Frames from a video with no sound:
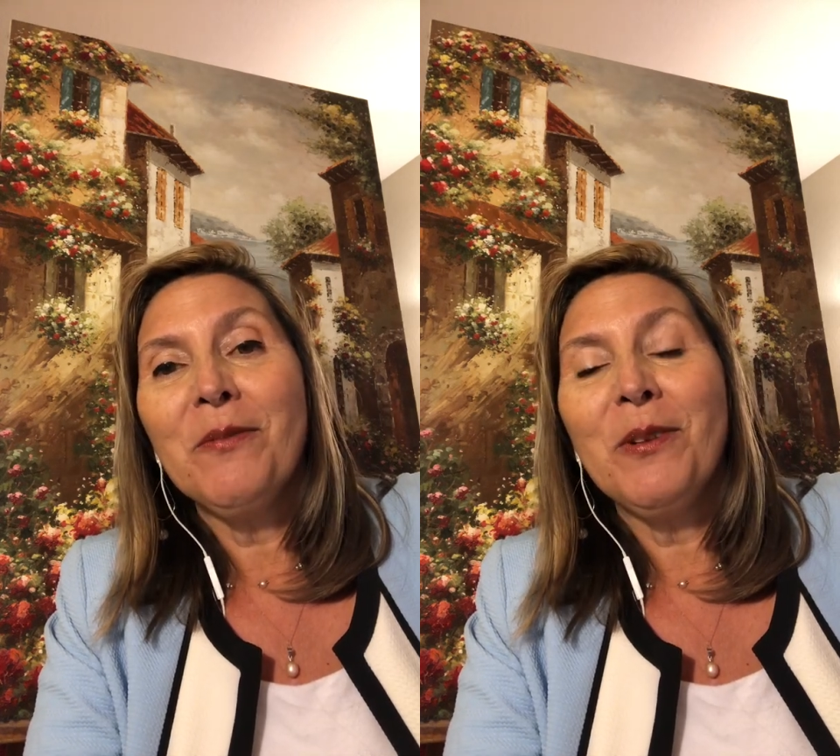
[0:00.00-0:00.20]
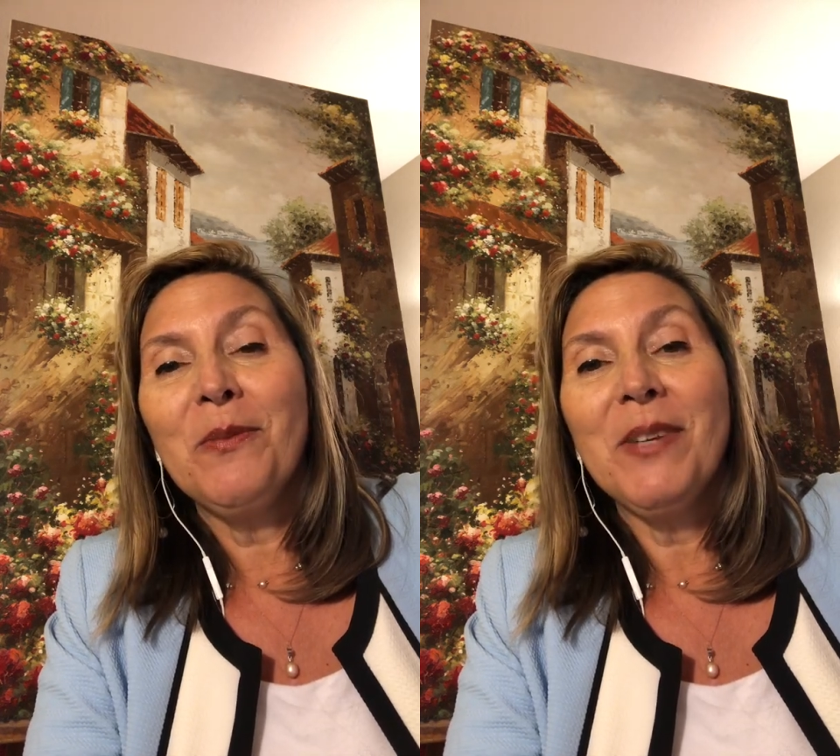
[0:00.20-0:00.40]

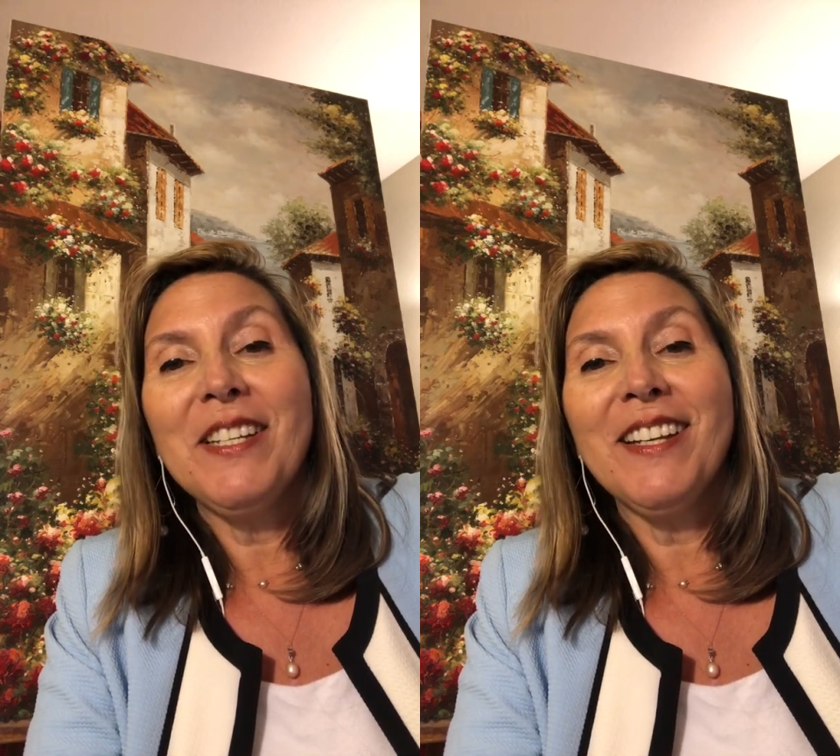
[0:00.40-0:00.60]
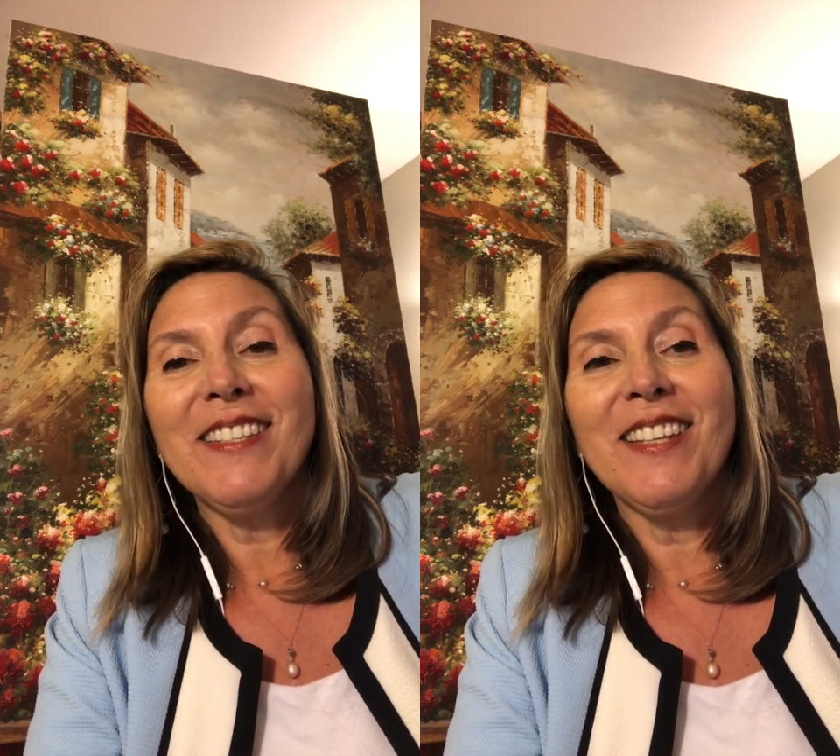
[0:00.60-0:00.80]
we'll meet
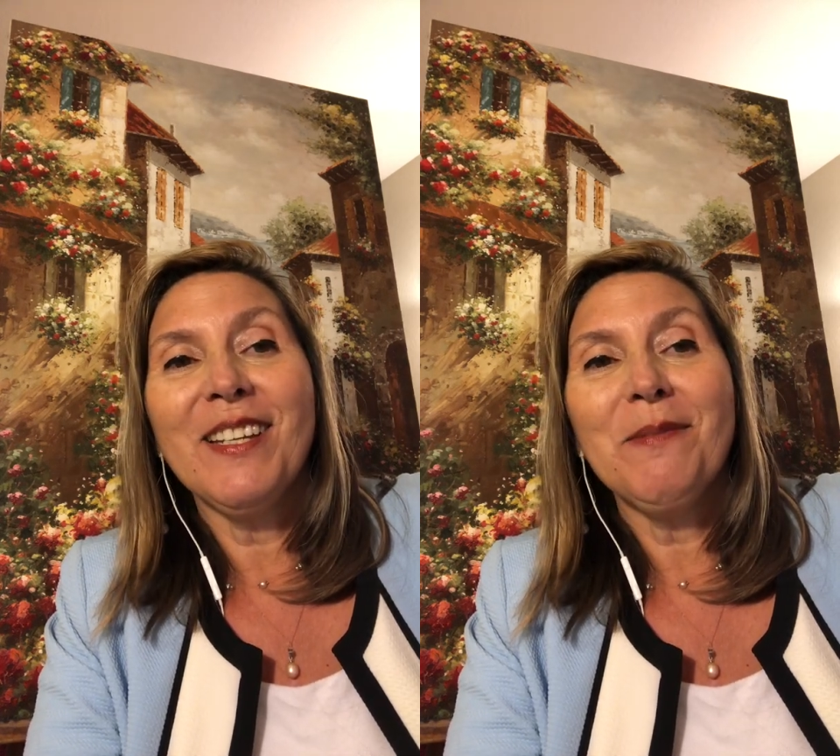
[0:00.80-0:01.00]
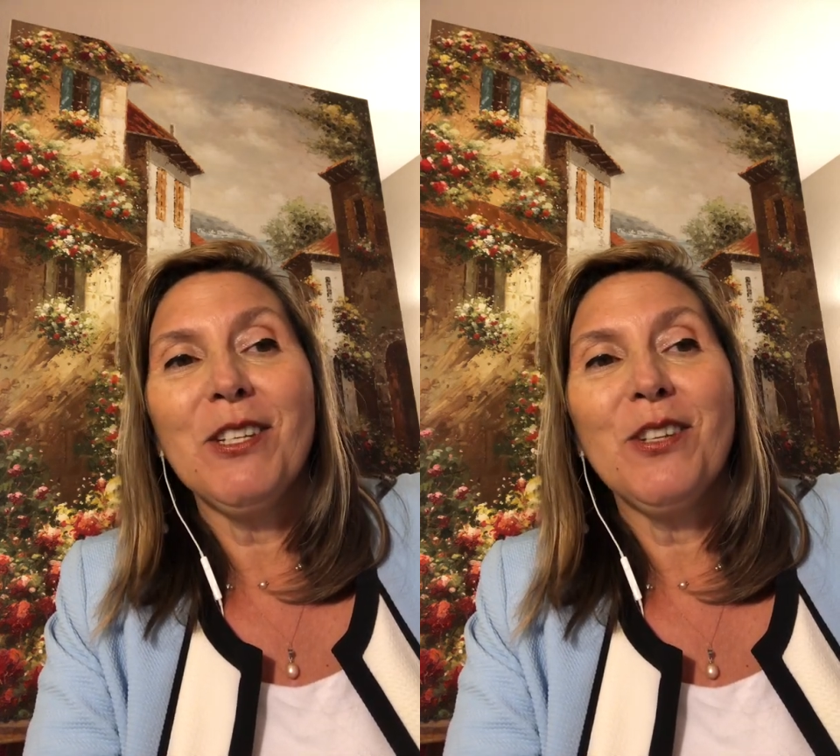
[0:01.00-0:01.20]
next
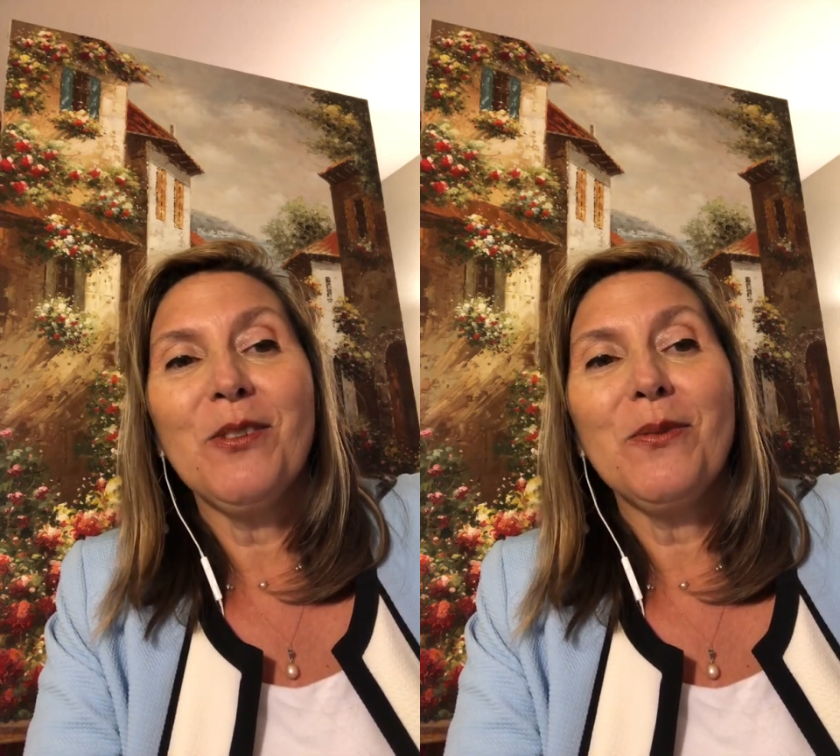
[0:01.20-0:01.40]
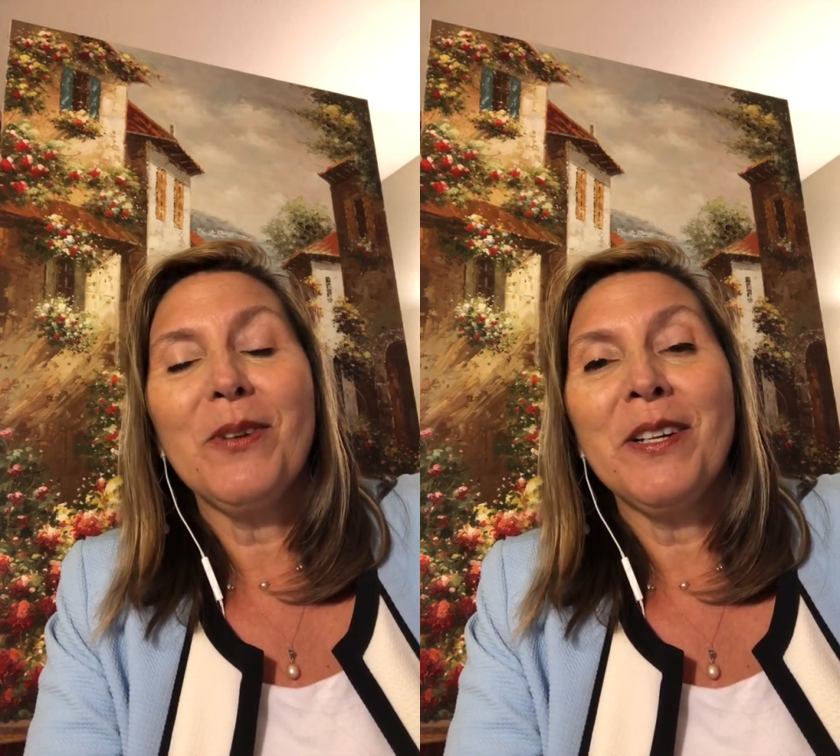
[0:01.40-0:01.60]
time
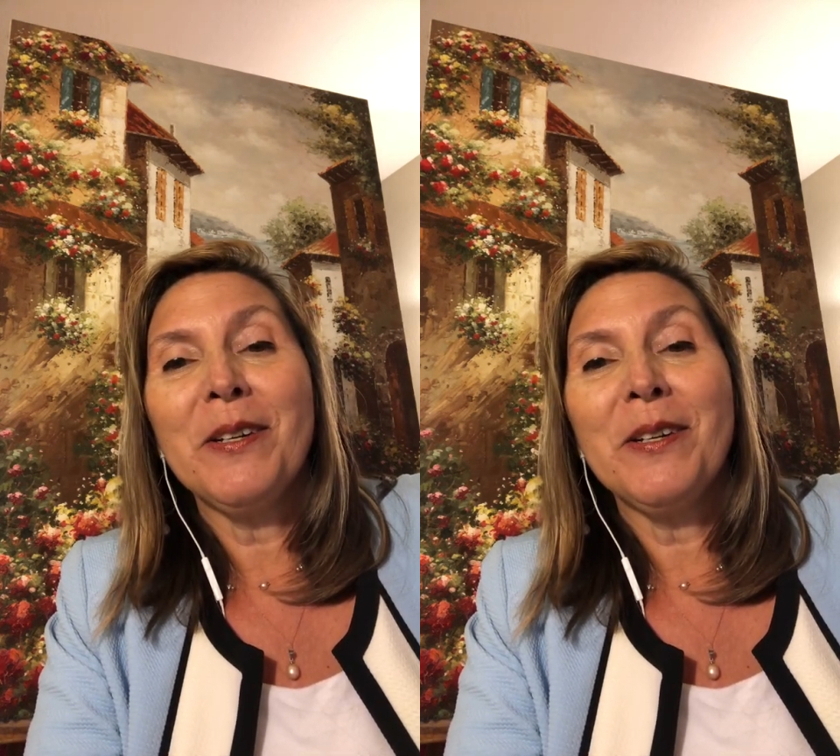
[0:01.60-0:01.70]
to